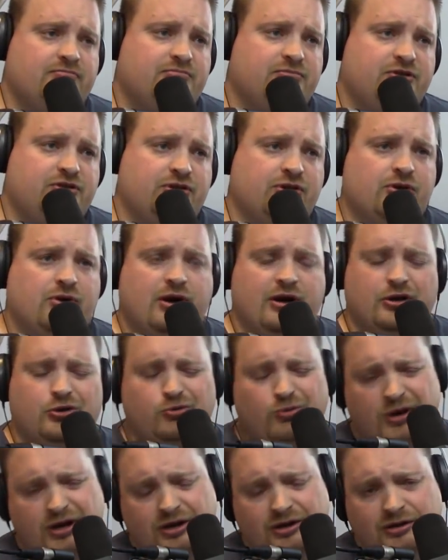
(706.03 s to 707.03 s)
So a
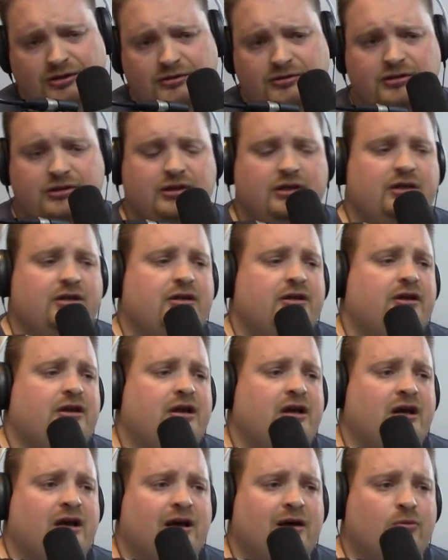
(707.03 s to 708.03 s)
grill,
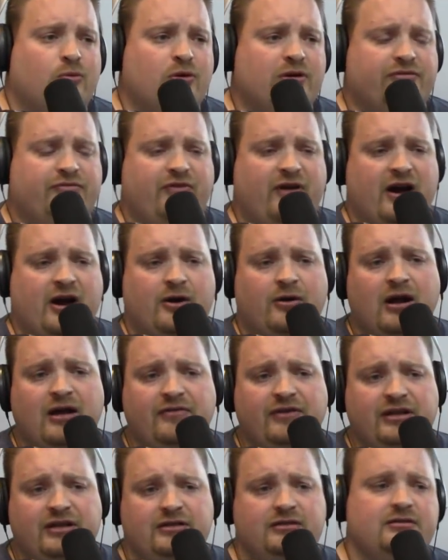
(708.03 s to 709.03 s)
wood fire
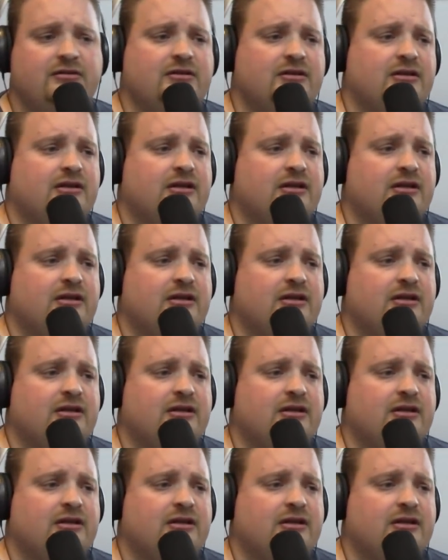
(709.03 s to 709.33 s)
oven,